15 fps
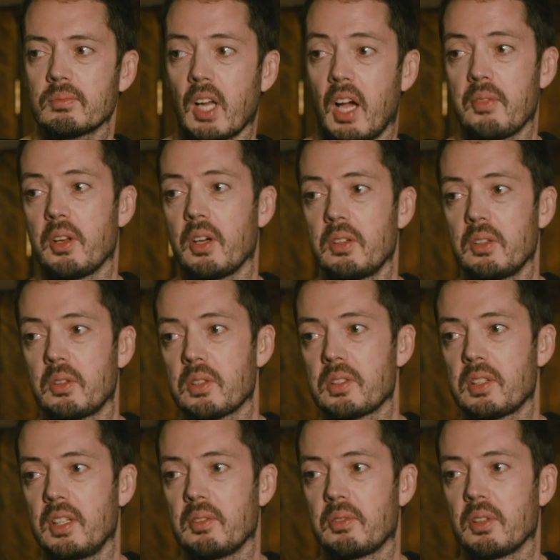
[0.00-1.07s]
I've known
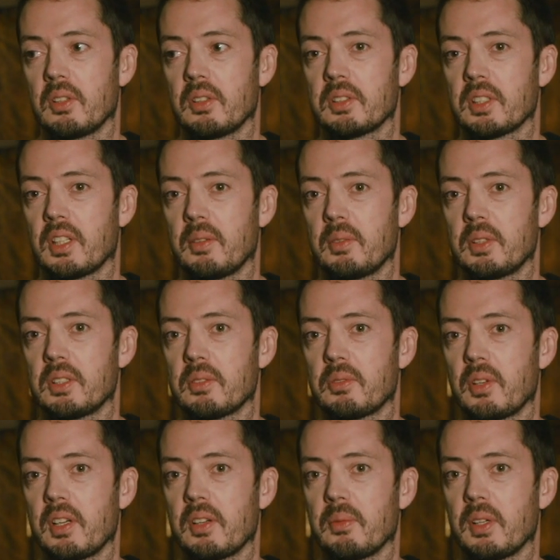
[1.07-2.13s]
Christine for a long time. She's a
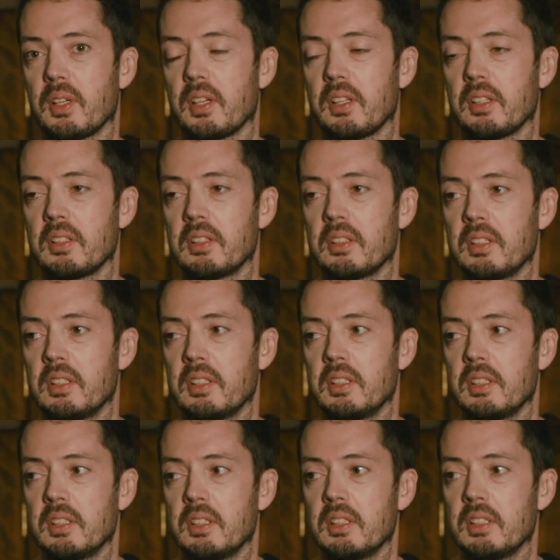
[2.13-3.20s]
friend of mine
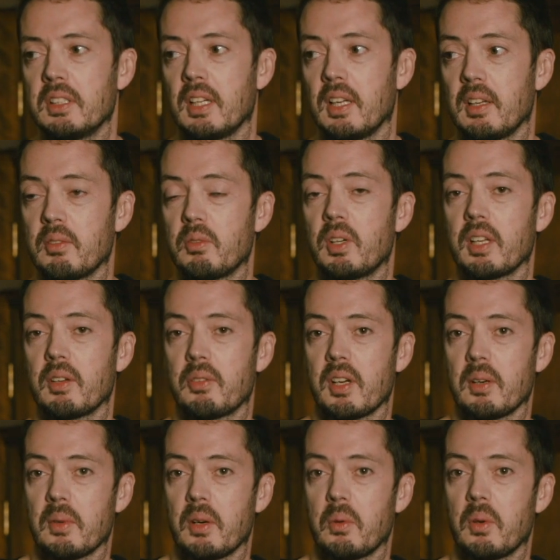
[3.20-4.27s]
and a really good
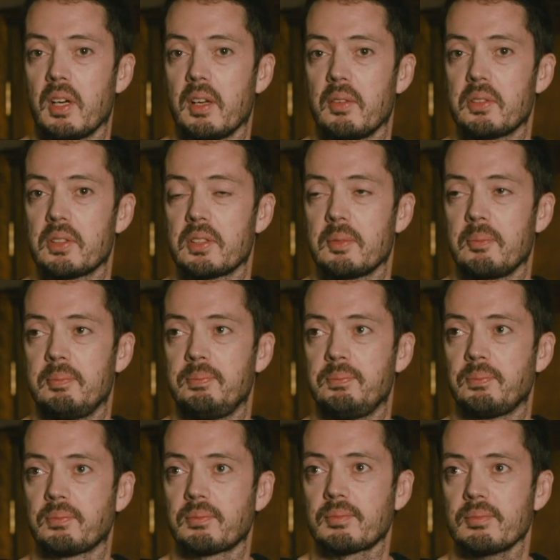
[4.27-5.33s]
friend of my wife's.
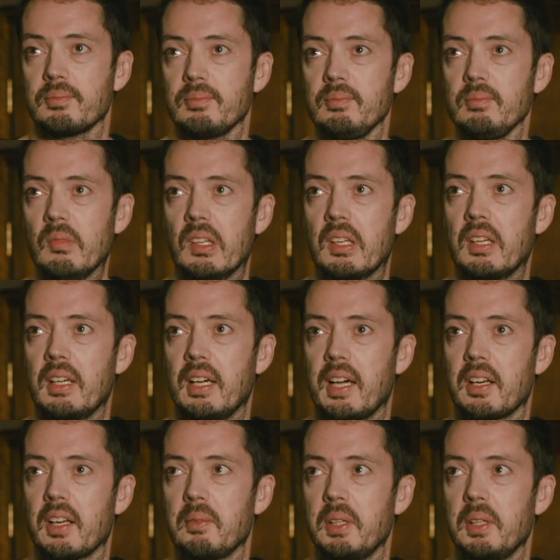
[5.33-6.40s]

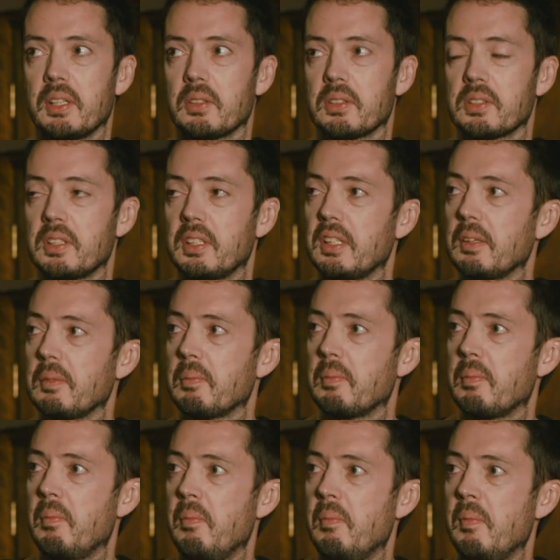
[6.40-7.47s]
How did I meet Christine?
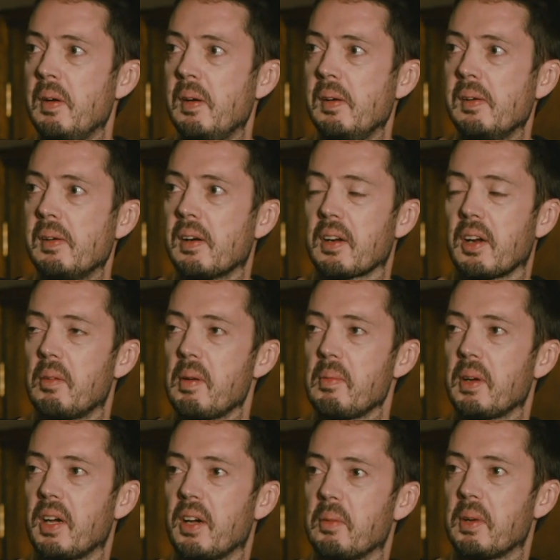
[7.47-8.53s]
I can't
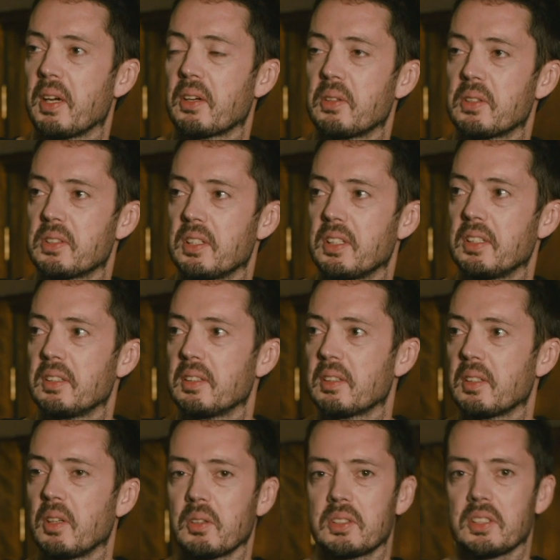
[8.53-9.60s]
remember how I met Christine,
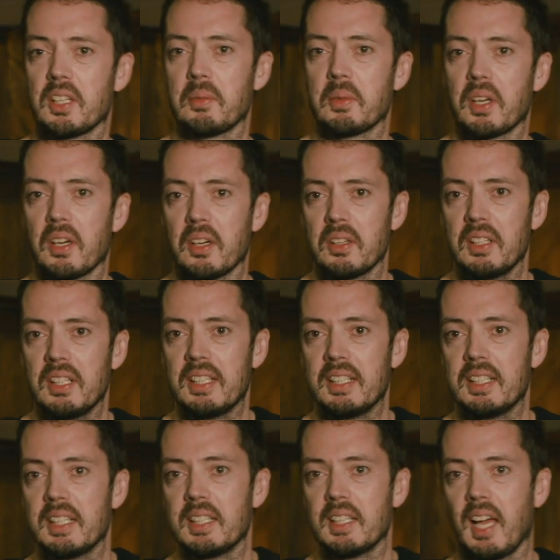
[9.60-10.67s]
long time ago.
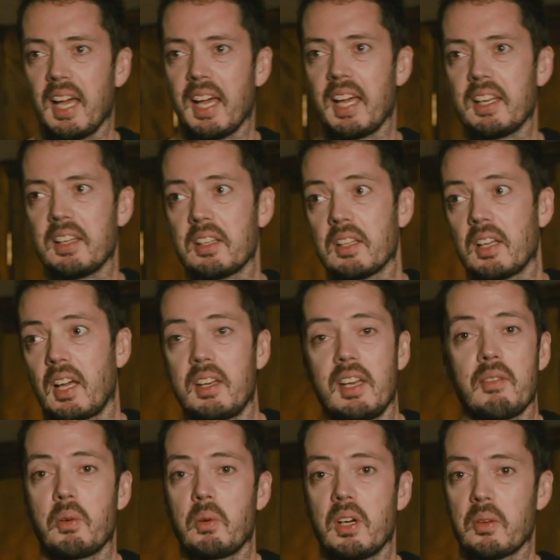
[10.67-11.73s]
And I'd
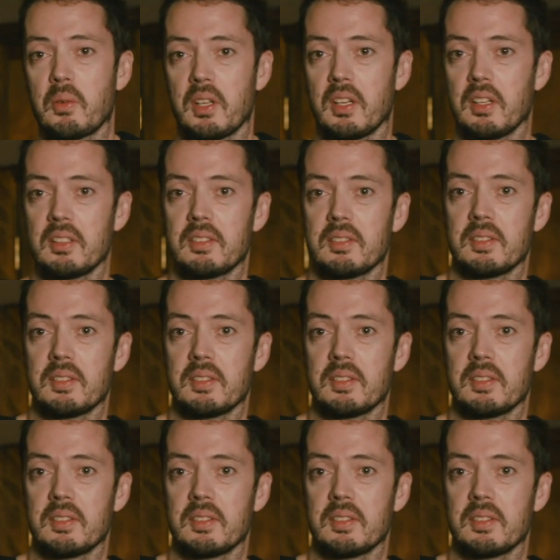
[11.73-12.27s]
never worked with her.